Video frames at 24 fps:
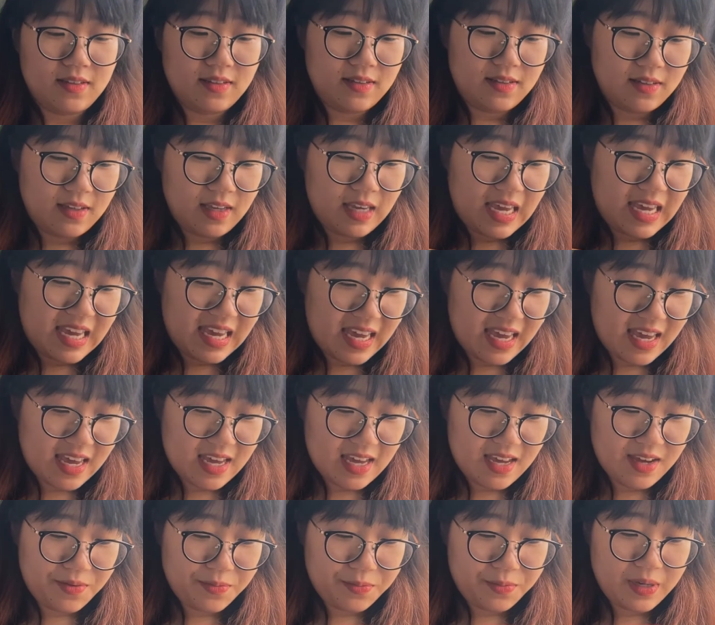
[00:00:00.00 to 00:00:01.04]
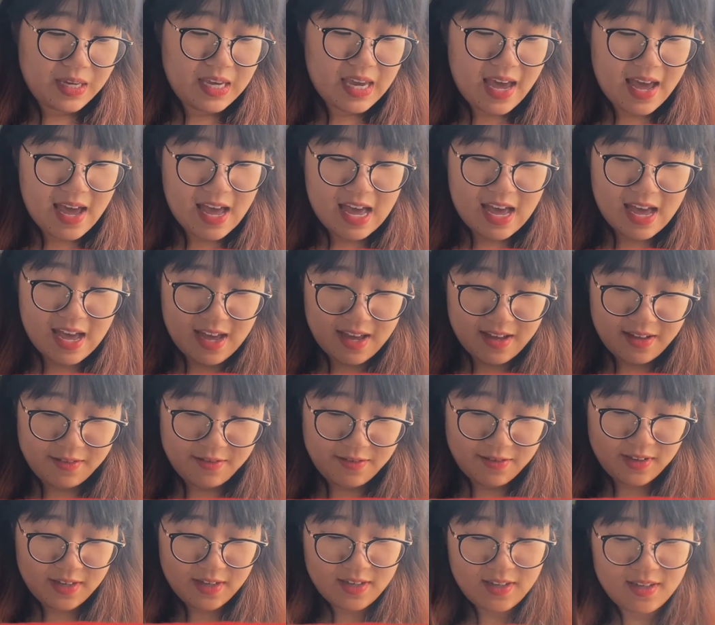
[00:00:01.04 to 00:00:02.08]
here we have
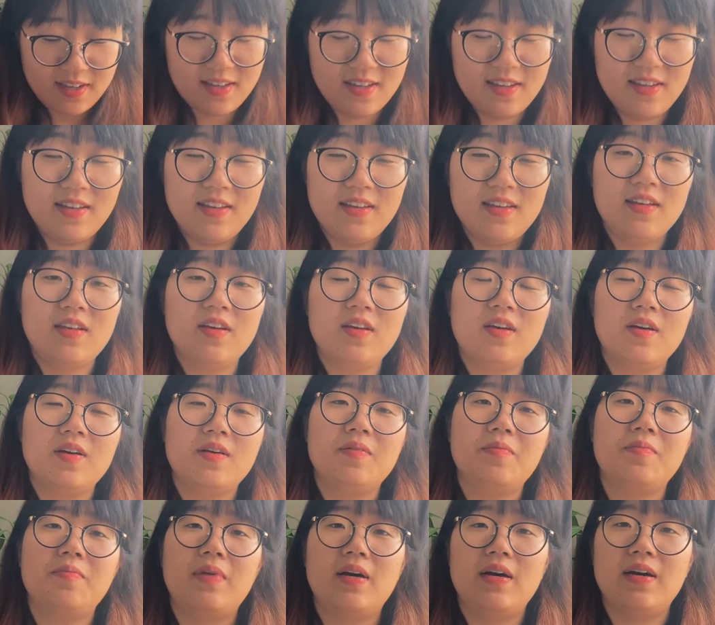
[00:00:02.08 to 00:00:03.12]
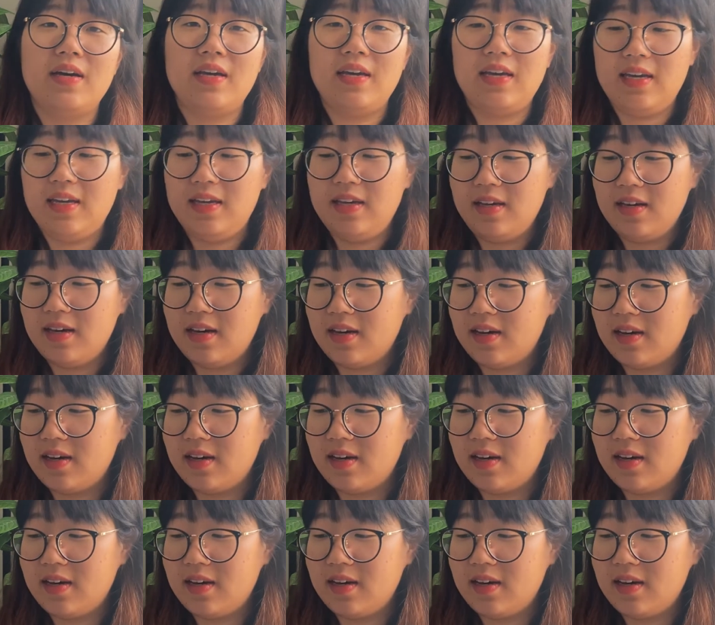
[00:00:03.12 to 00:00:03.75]
my